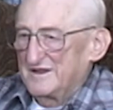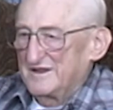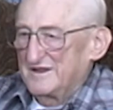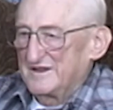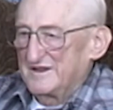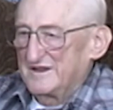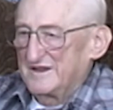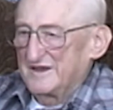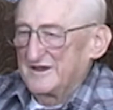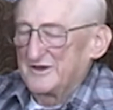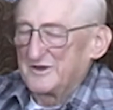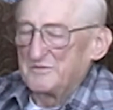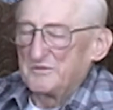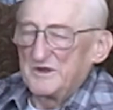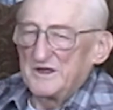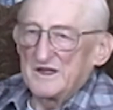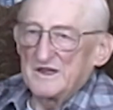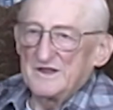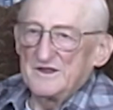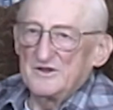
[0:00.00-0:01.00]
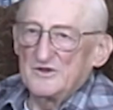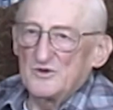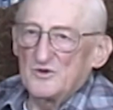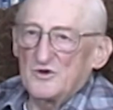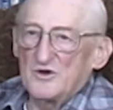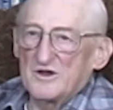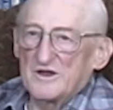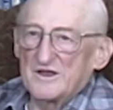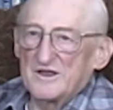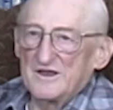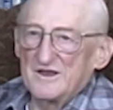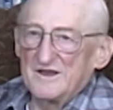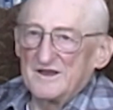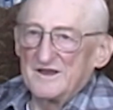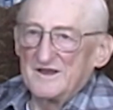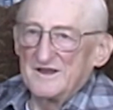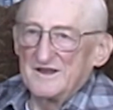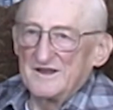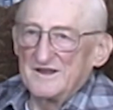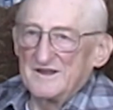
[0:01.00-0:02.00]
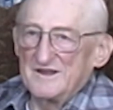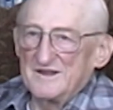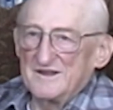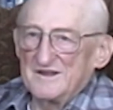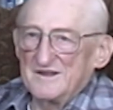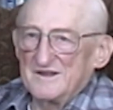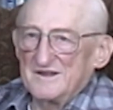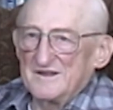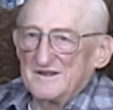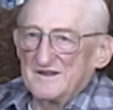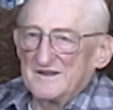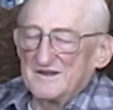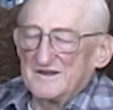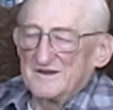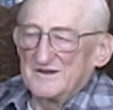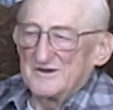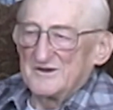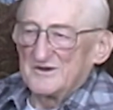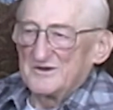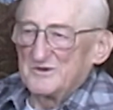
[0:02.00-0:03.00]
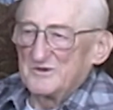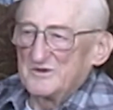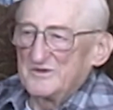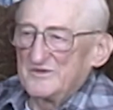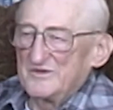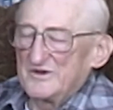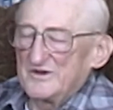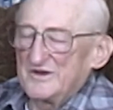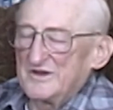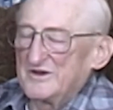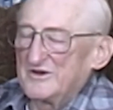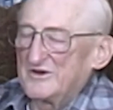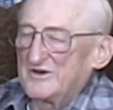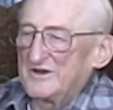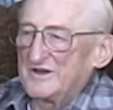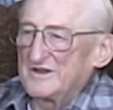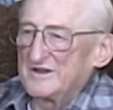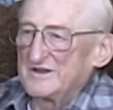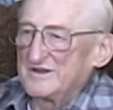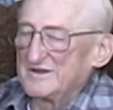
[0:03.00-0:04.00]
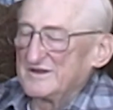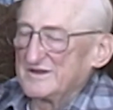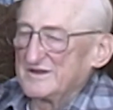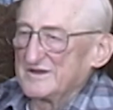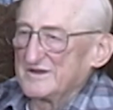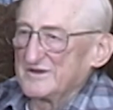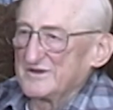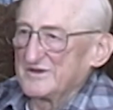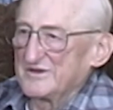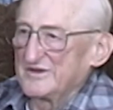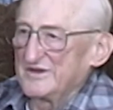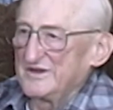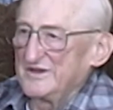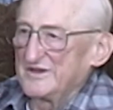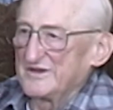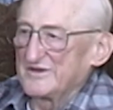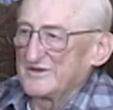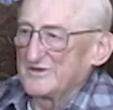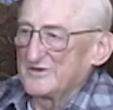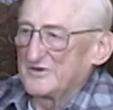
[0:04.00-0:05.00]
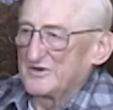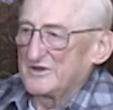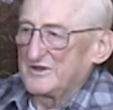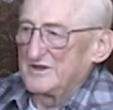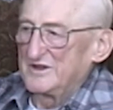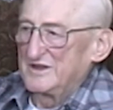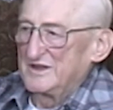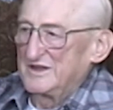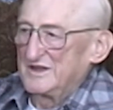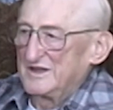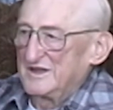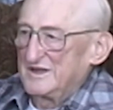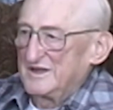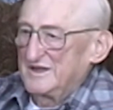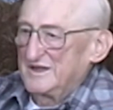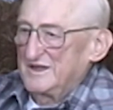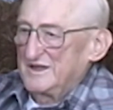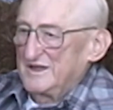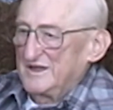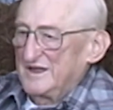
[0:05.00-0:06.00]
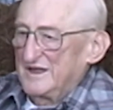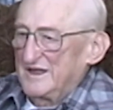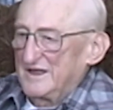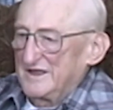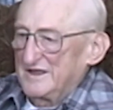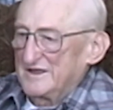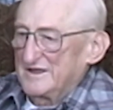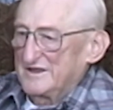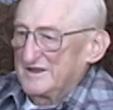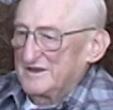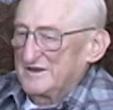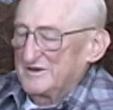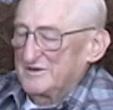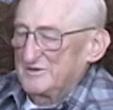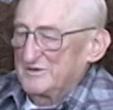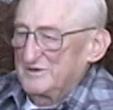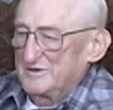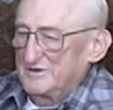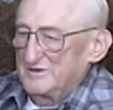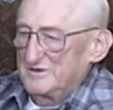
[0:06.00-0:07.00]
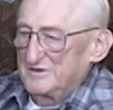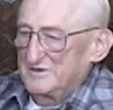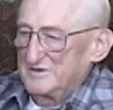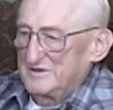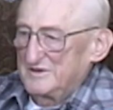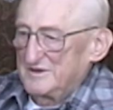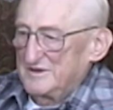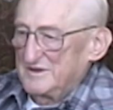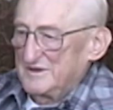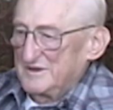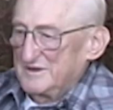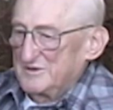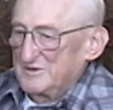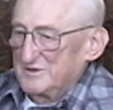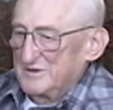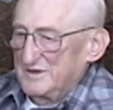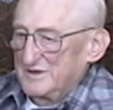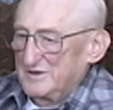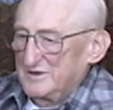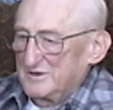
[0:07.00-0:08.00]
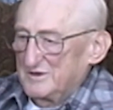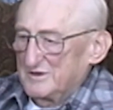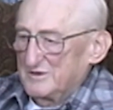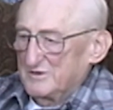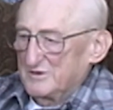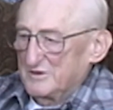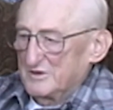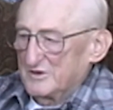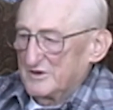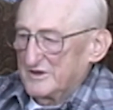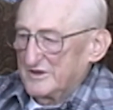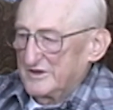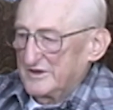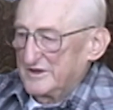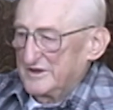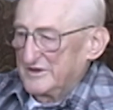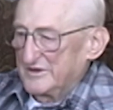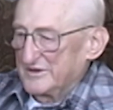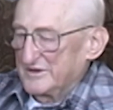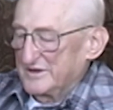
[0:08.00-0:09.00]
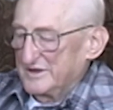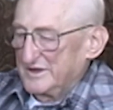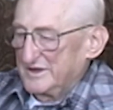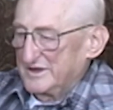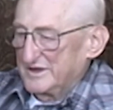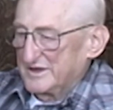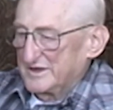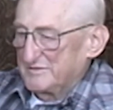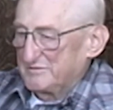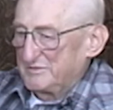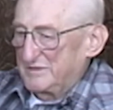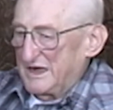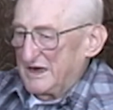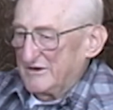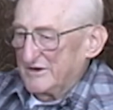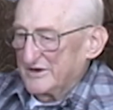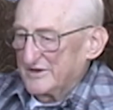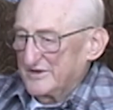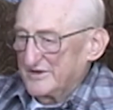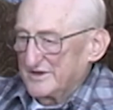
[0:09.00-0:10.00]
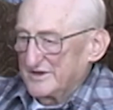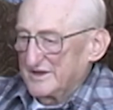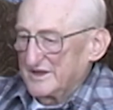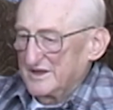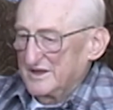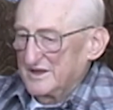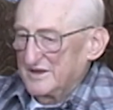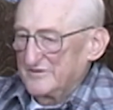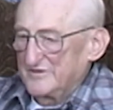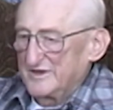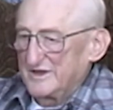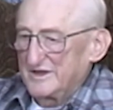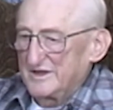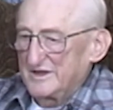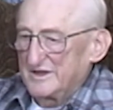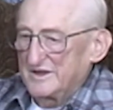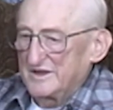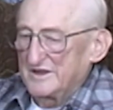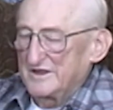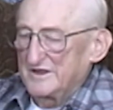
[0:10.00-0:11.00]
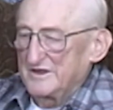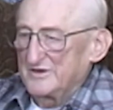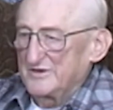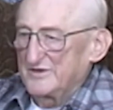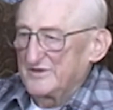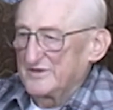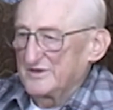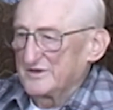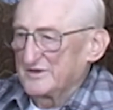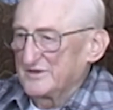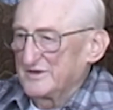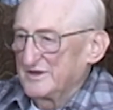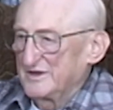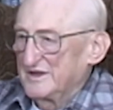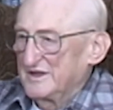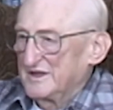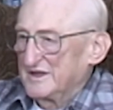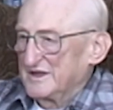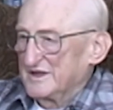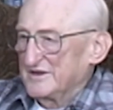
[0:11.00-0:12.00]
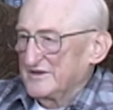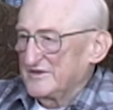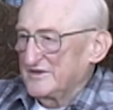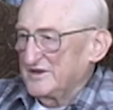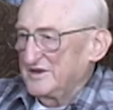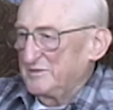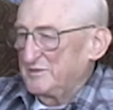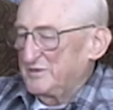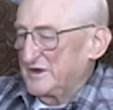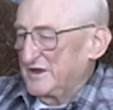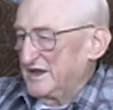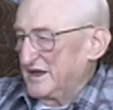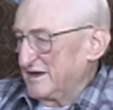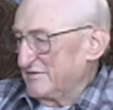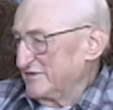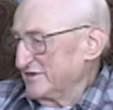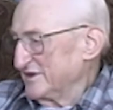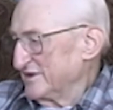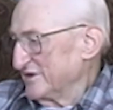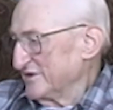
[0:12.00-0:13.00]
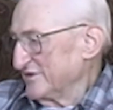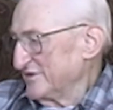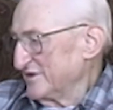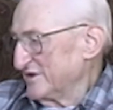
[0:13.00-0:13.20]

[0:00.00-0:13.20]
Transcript: they could barely talk. It was very hard to see this all. And we looked into the barracks that they lived in, and they used to sleep a half a dozen